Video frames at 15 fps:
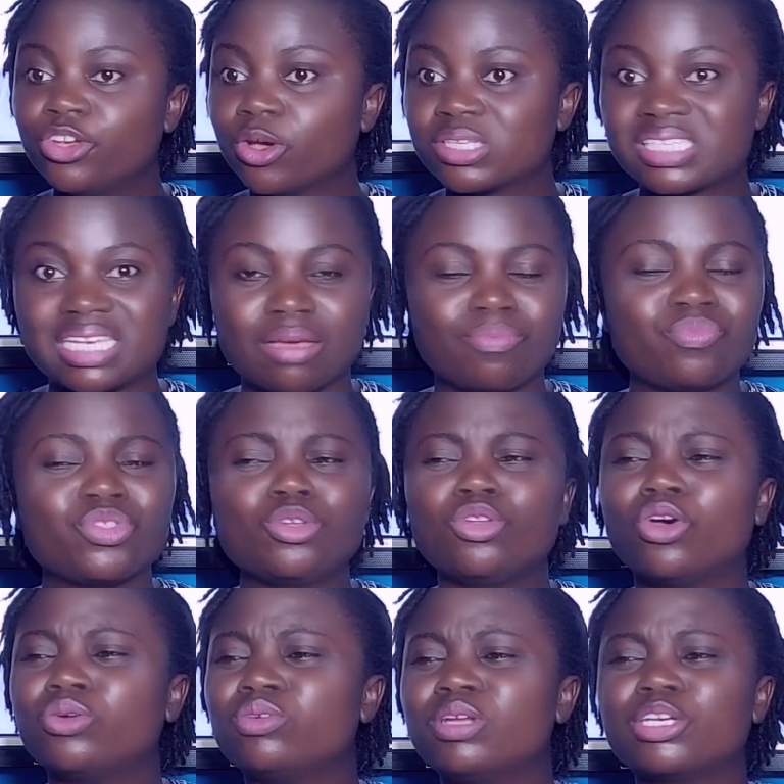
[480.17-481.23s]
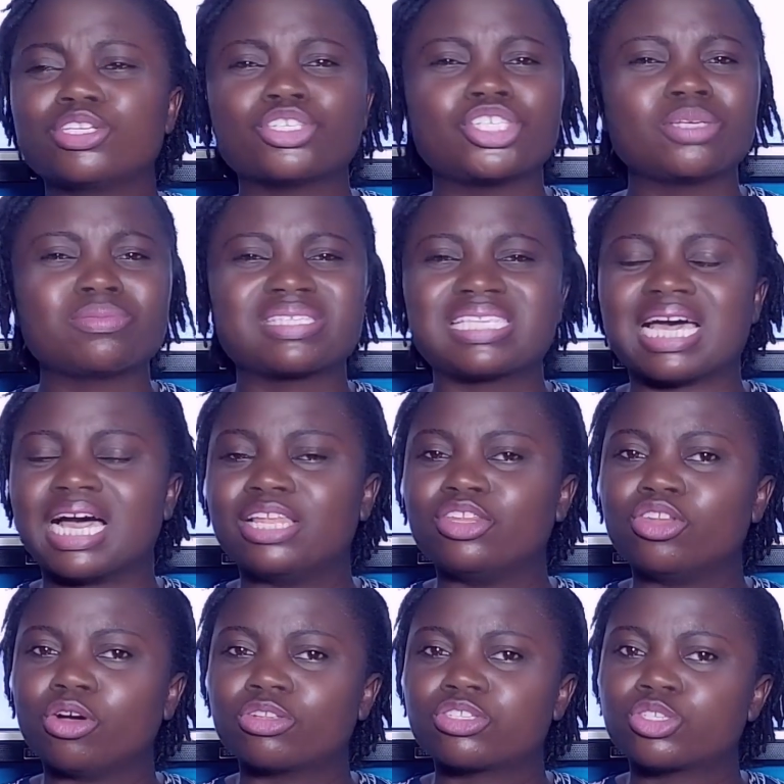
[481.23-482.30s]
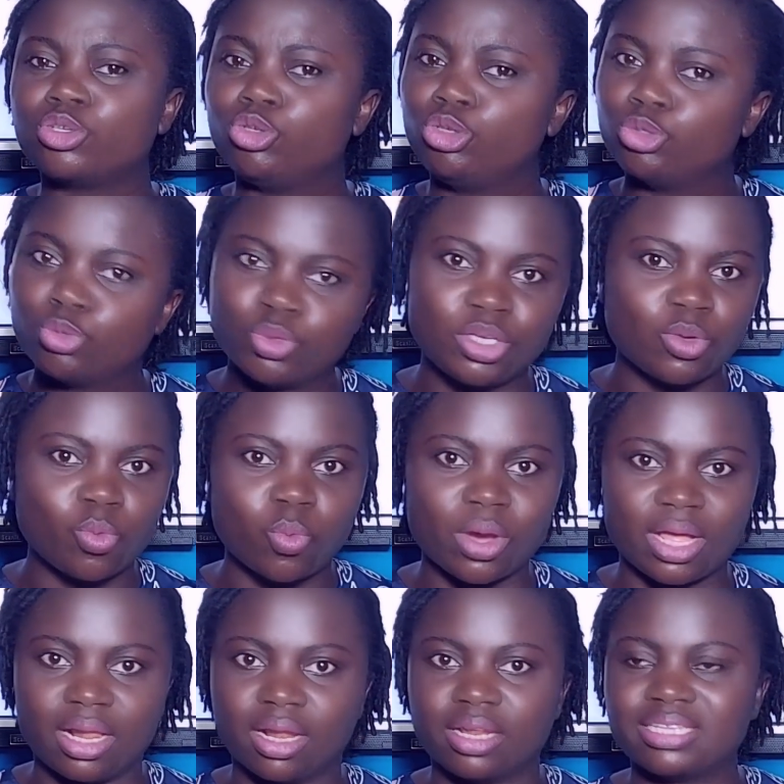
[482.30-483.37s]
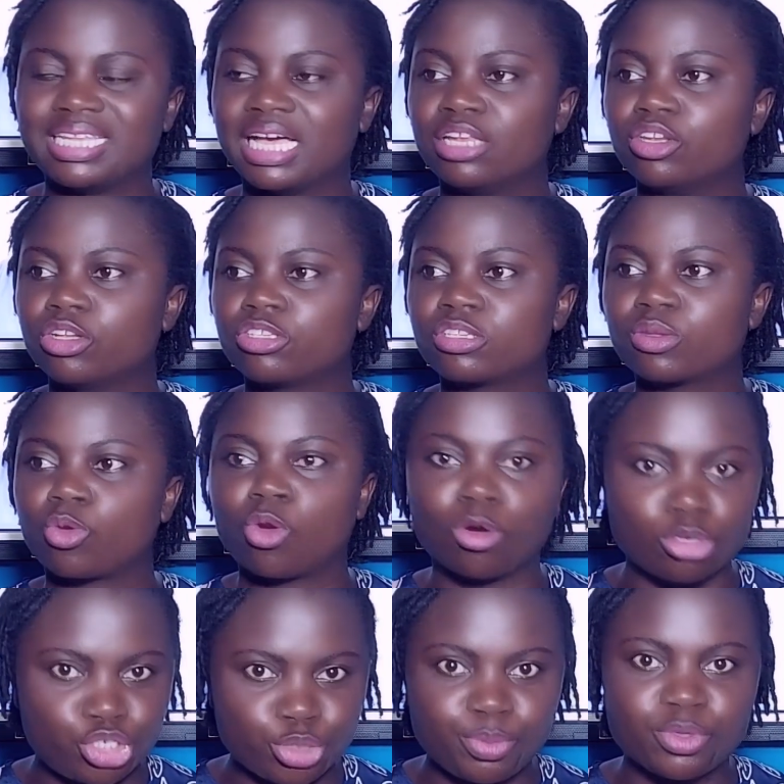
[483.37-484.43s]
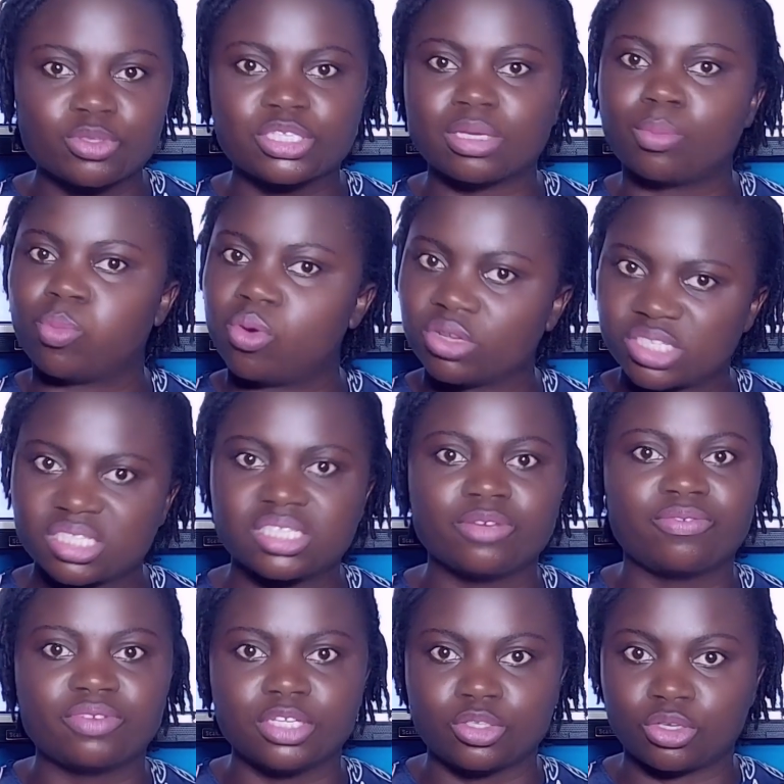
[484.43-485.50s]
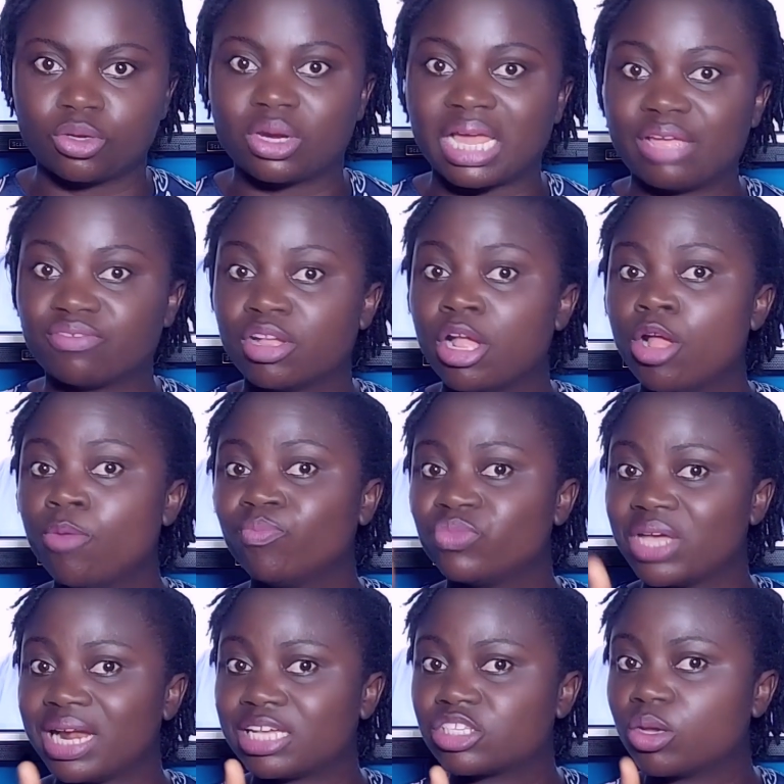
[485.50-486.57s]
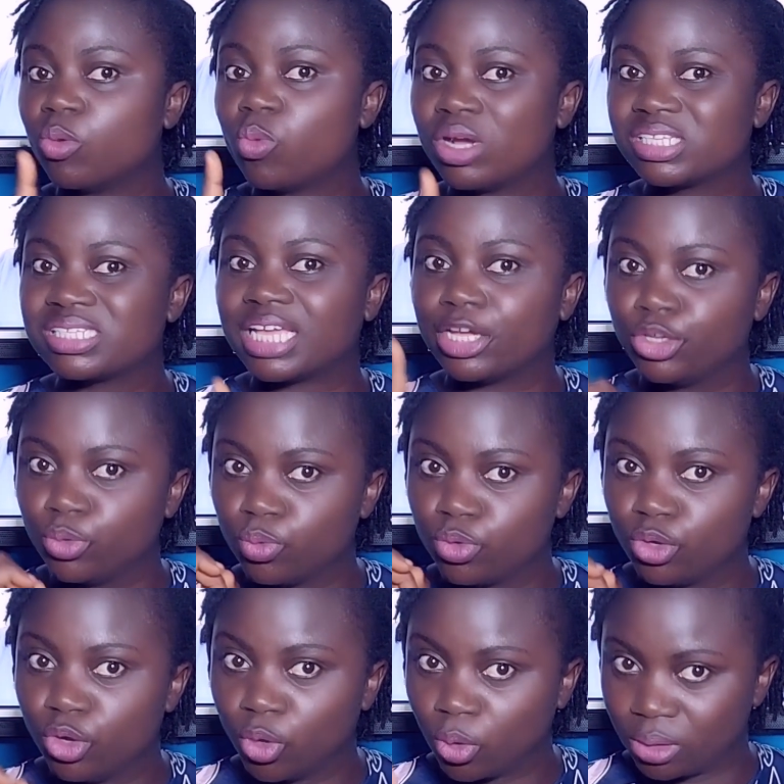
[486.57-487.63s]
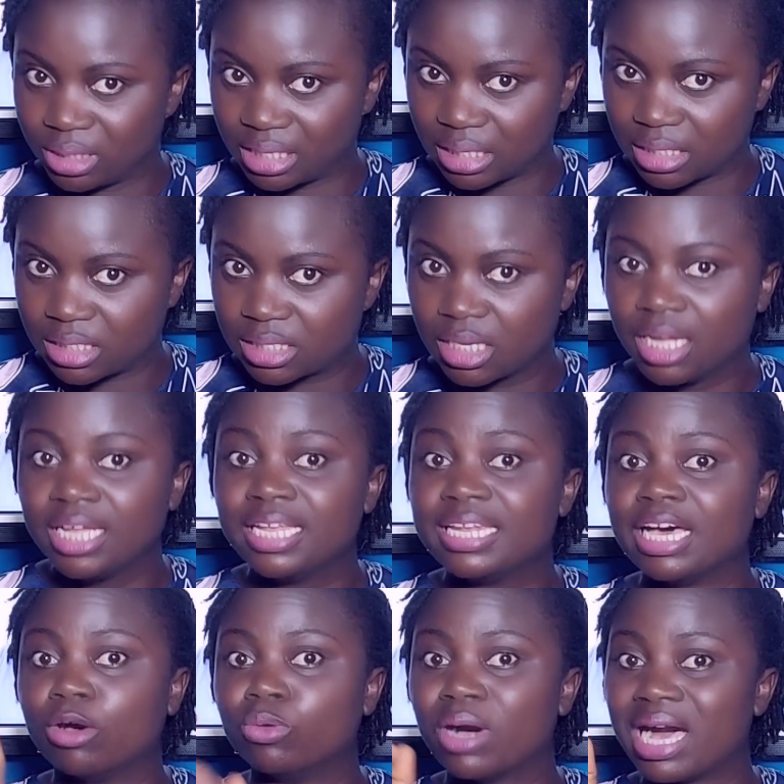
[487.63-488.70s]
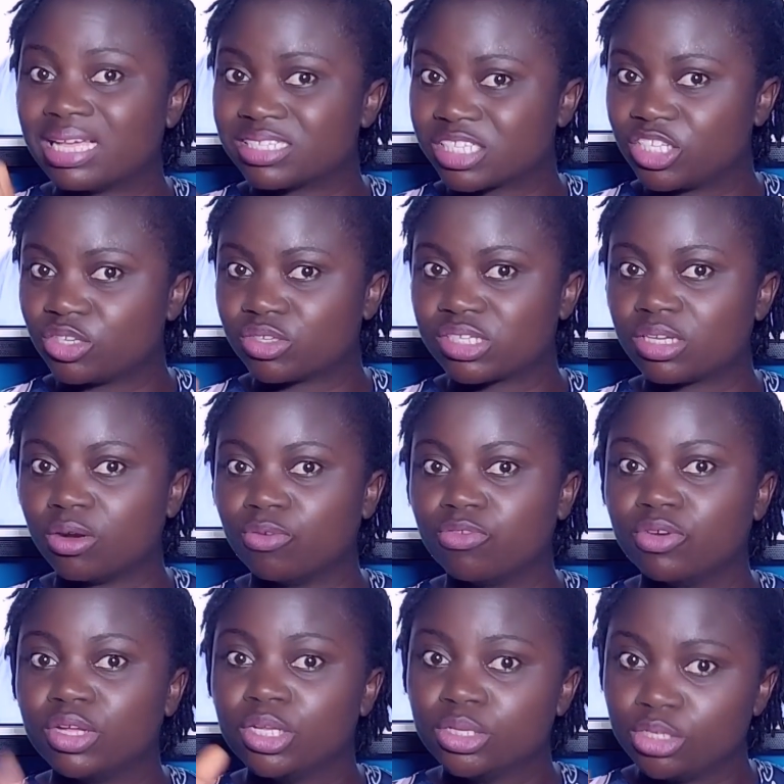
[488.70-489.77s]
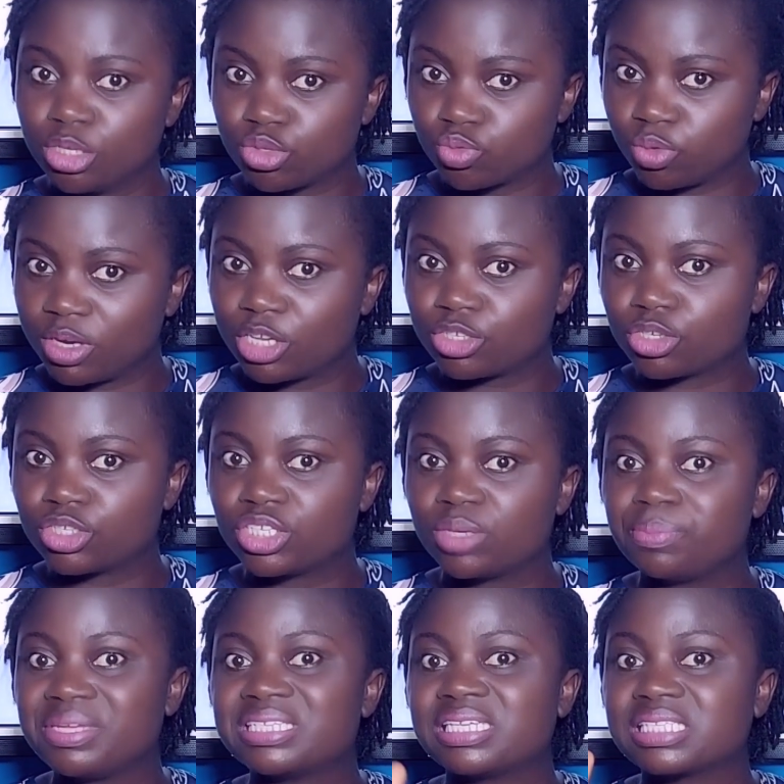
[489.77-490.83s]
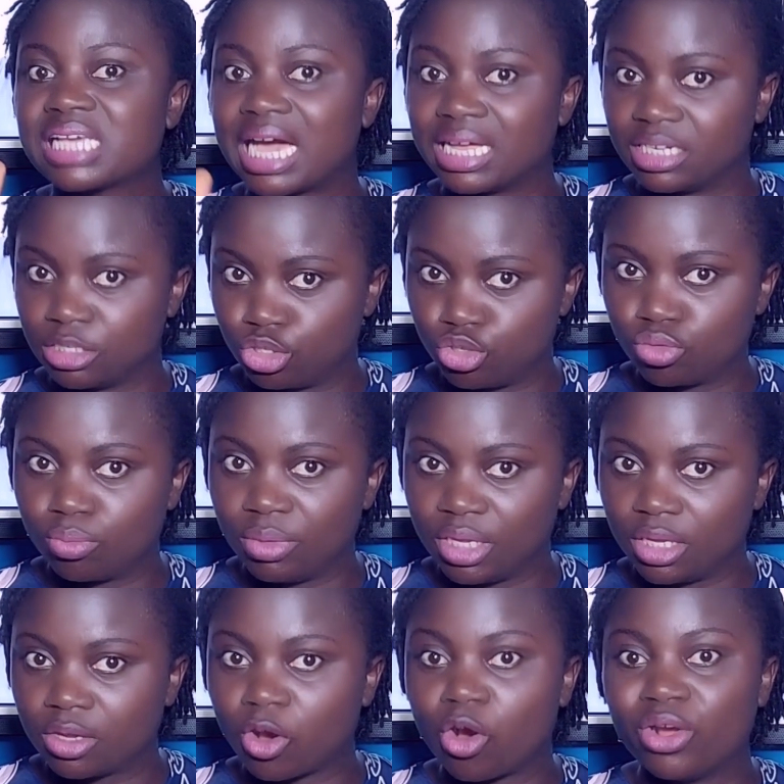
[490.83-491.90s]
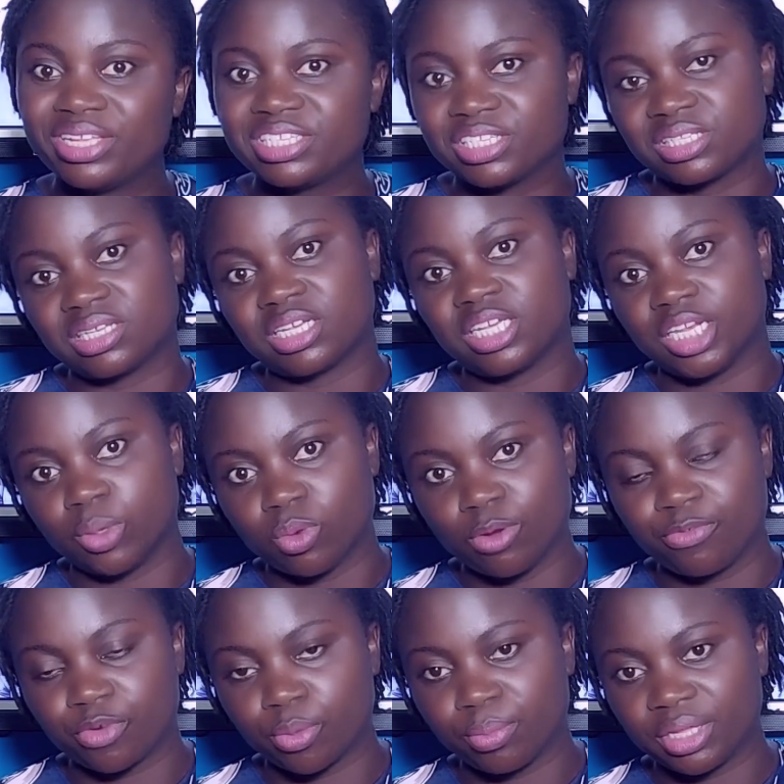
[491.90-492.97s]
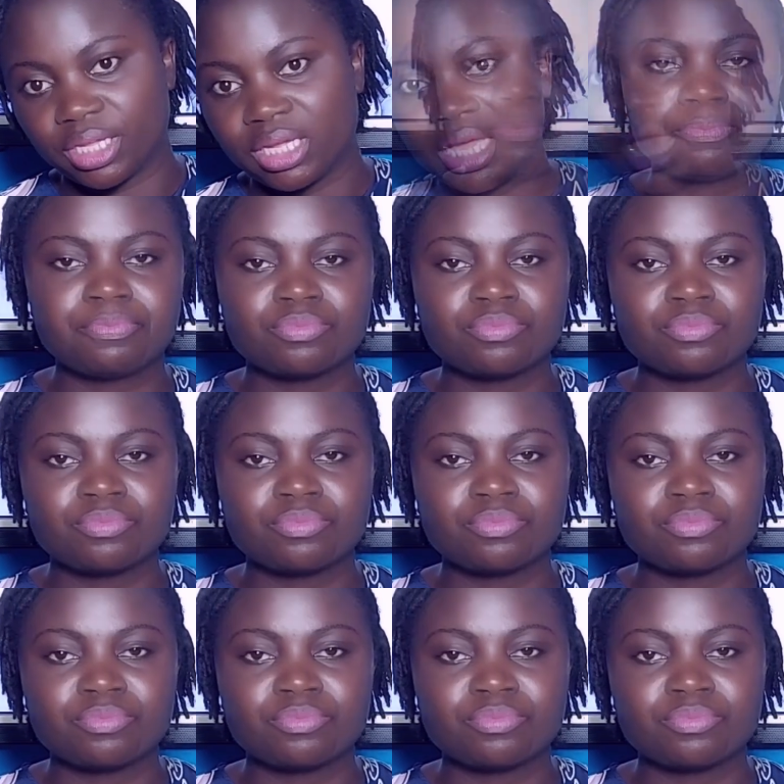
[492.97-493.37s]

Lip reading: your, relationships that are not doing well, that are not contributing positively to your life. There are some ways that you would know this. Now, ask yourself, this relationship, is it adding to me or it is taking away from me?